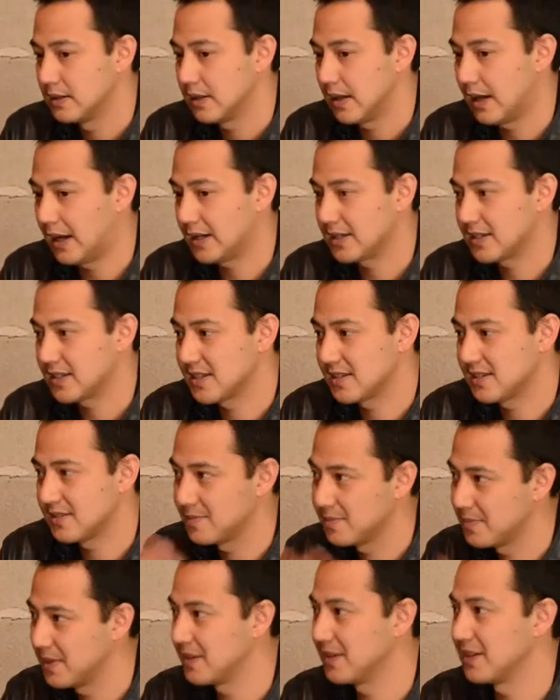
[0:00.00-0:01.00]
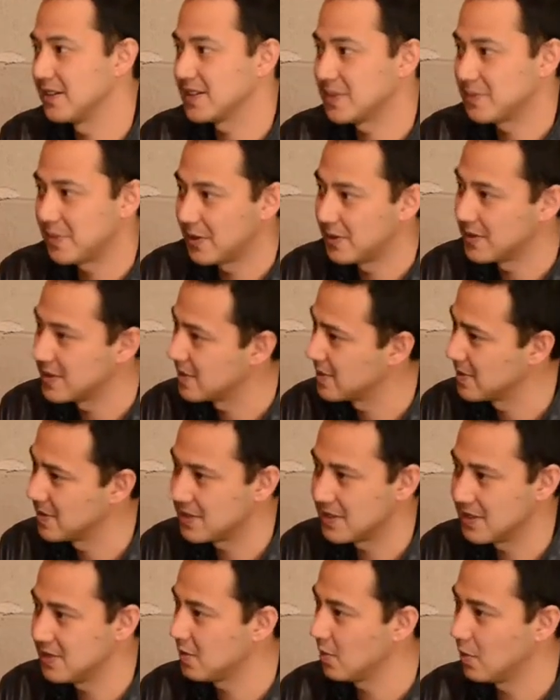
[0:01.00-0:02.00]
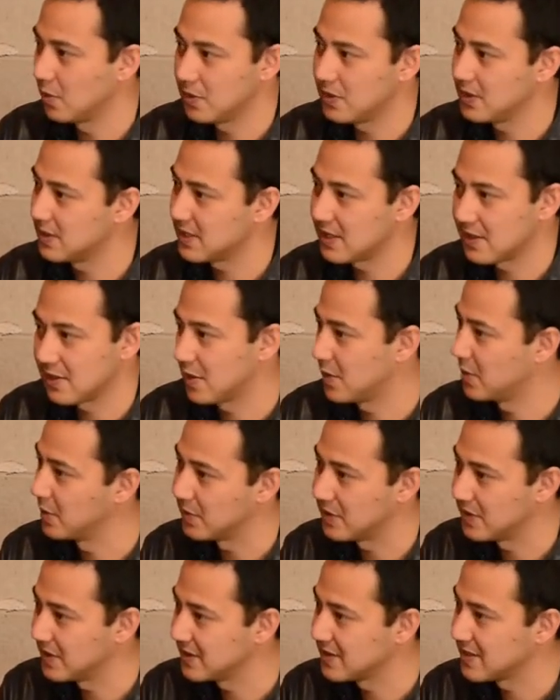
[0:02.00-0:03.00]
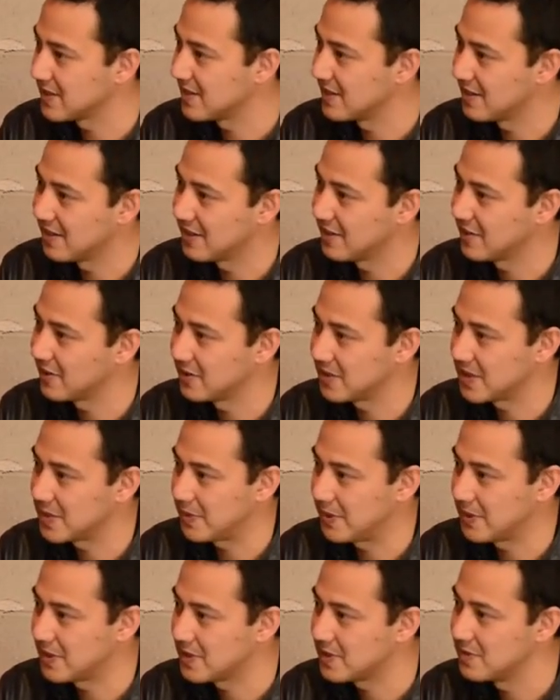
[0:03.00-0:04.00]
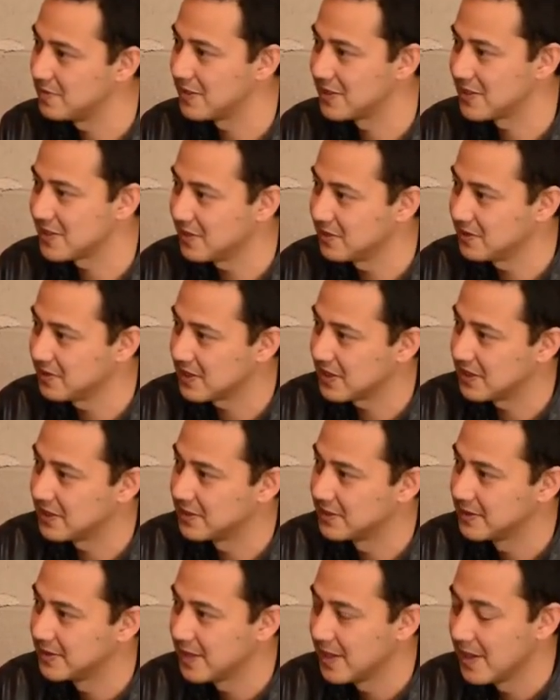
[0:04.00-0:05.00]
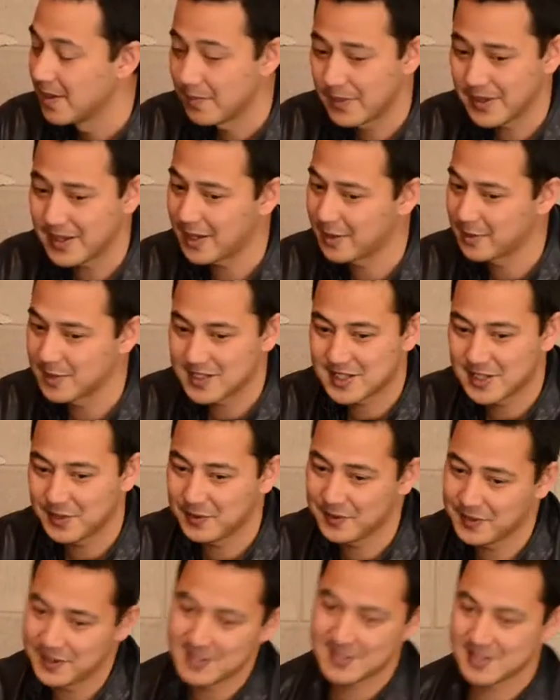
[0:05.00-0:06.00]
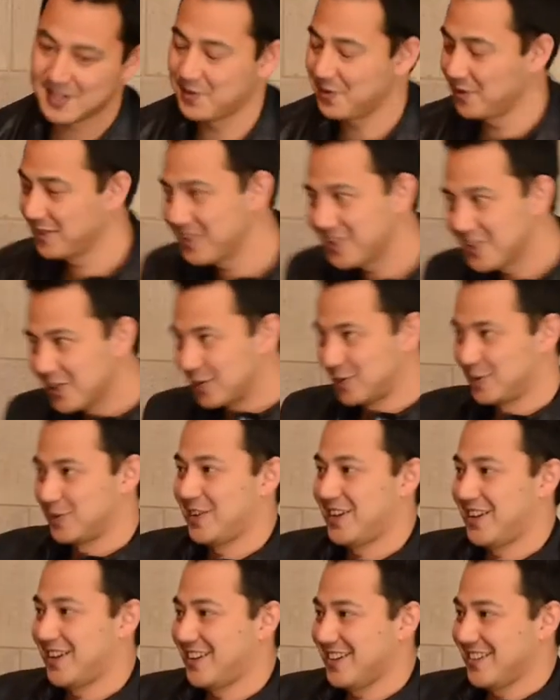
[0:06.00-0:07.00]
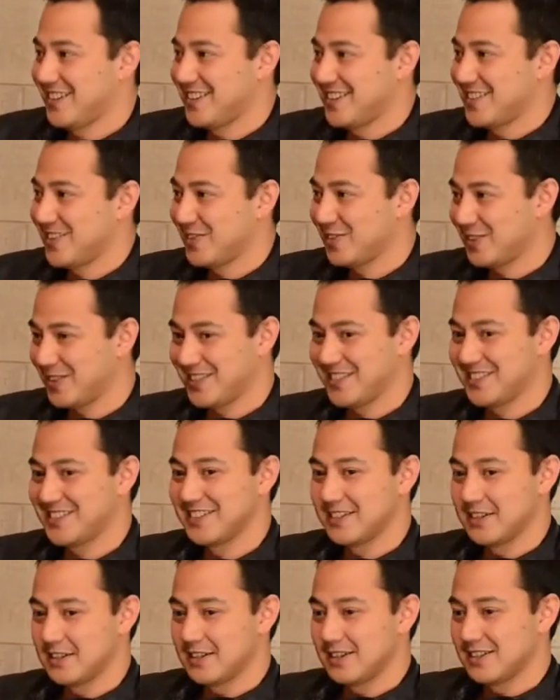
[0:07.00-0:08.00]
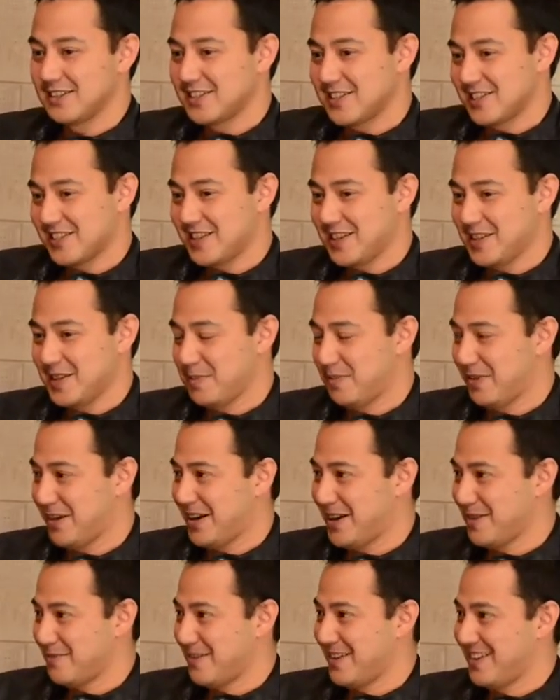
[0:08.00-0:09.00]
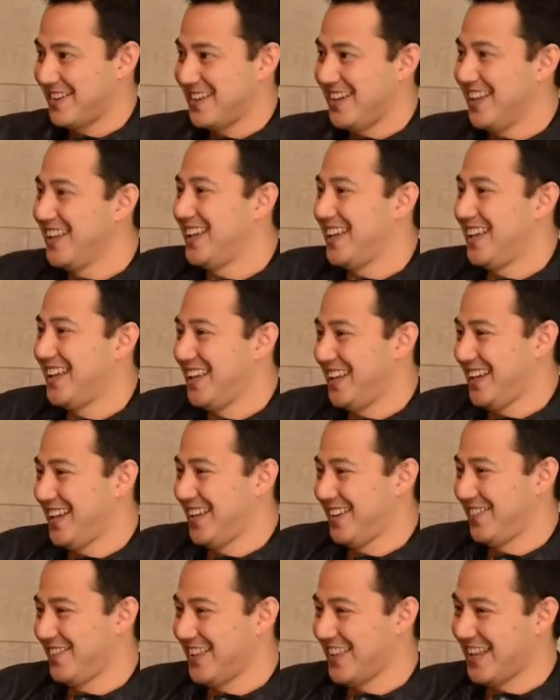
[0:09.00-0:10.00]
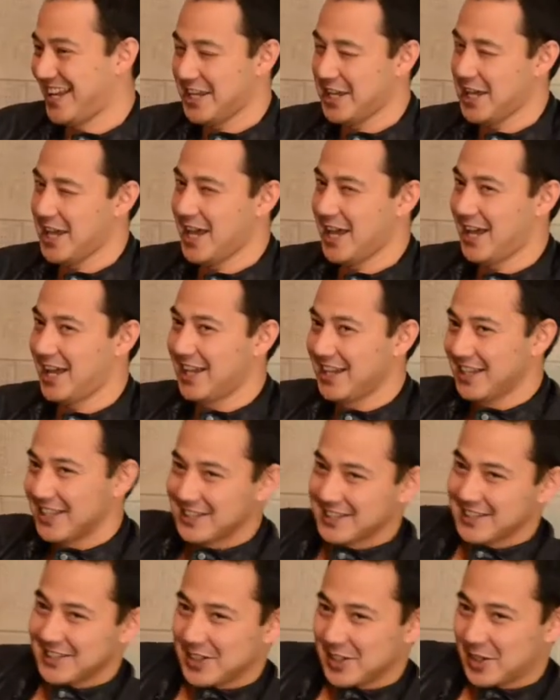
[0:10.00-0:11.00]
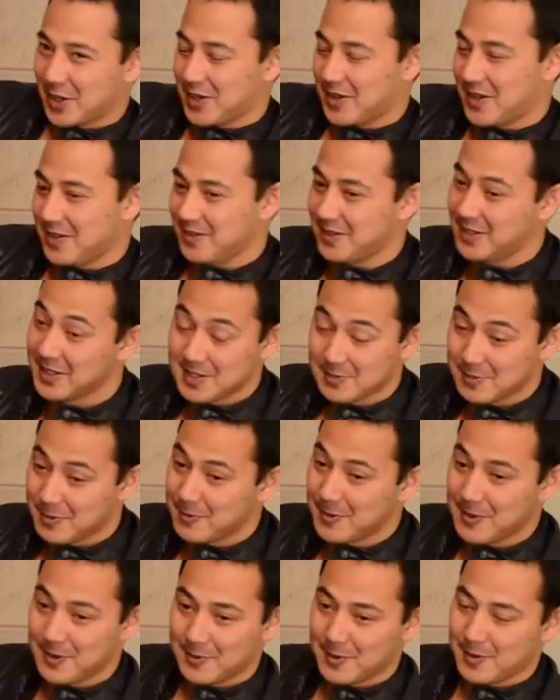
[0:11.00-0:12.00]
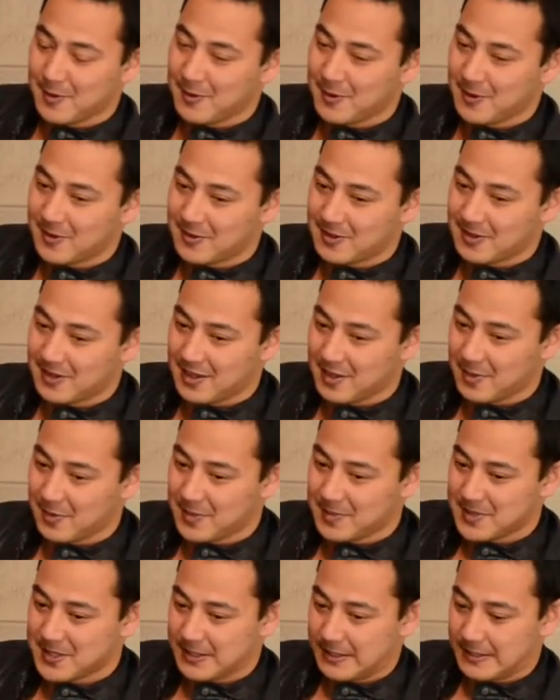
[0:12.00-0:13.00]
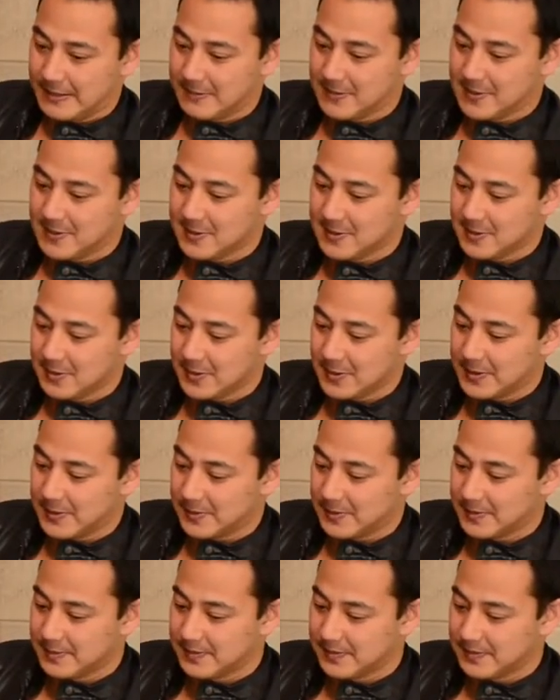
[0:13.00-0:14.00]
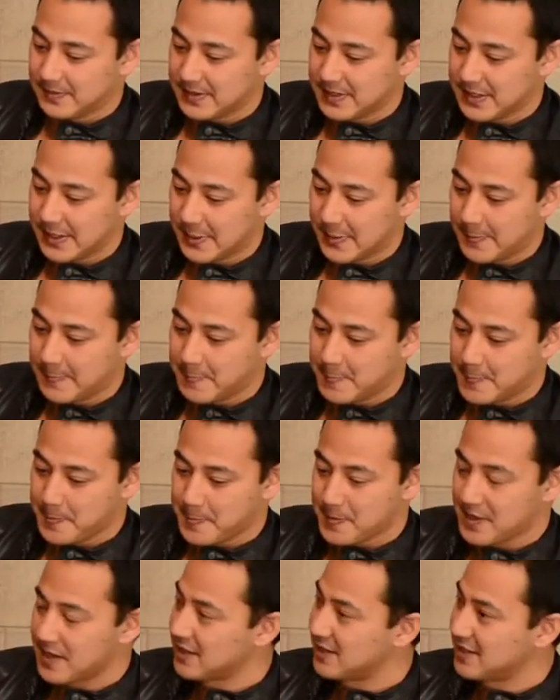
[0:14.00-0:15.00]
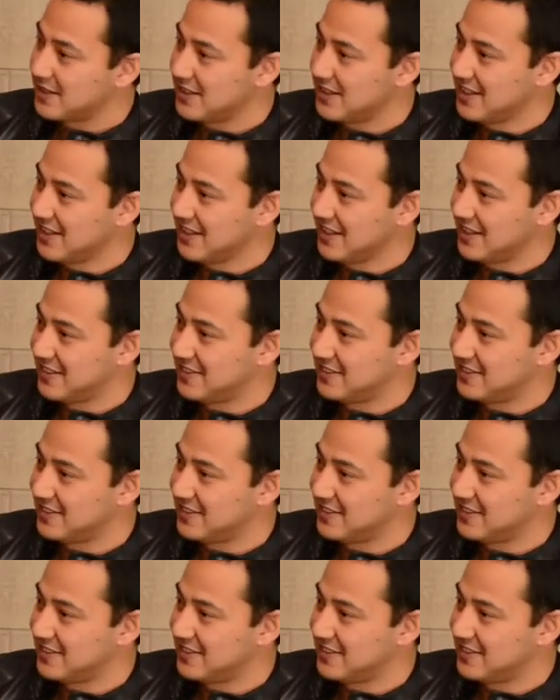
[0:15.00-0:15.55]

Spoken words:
us being exposed, it was all these other cool things that I got exposed to myself. So, but yeah, it's definitely cool, and I can definitely slightly brag about it and be like, yeah, because we were on their website, which was awesome. So yeah.